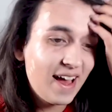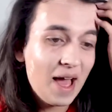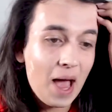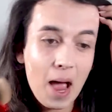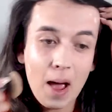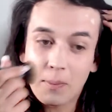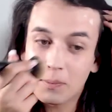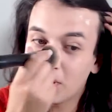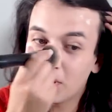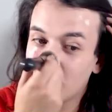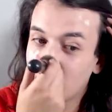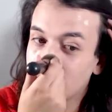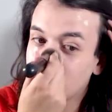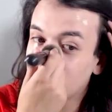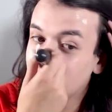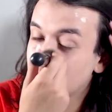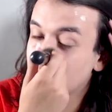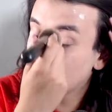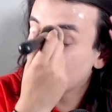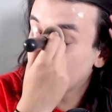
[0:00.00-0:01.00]
I'm not
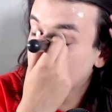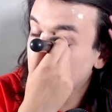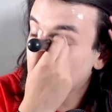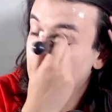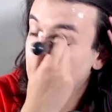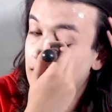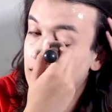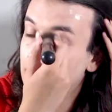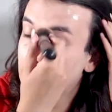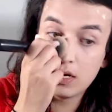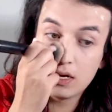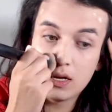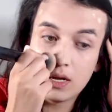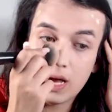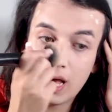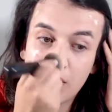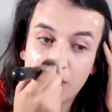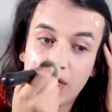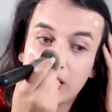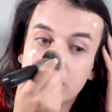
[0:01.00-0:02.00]
even joking.
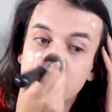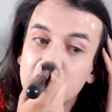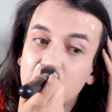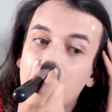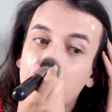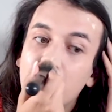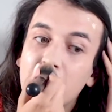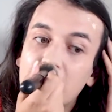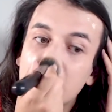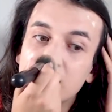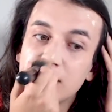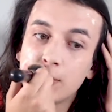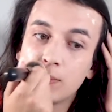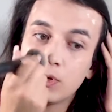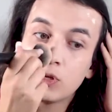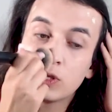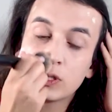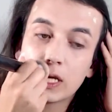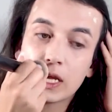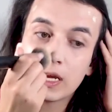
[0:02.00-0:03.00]
And that's not because I'm
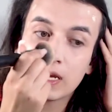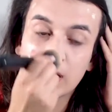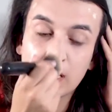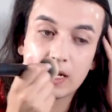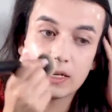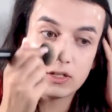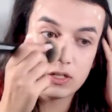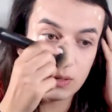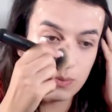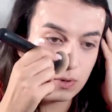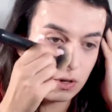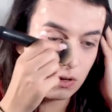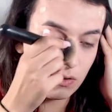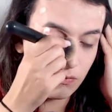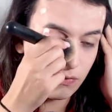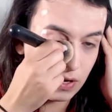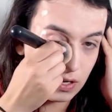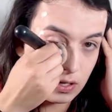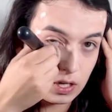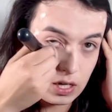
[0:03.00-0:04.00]
using a typical
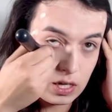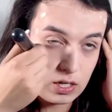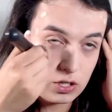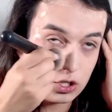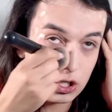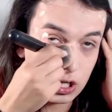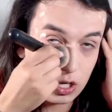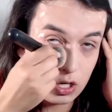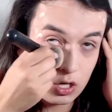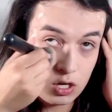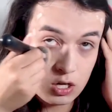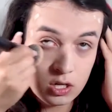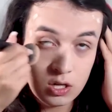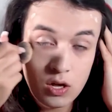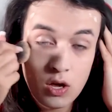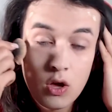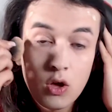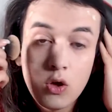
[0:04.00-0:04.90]
foundation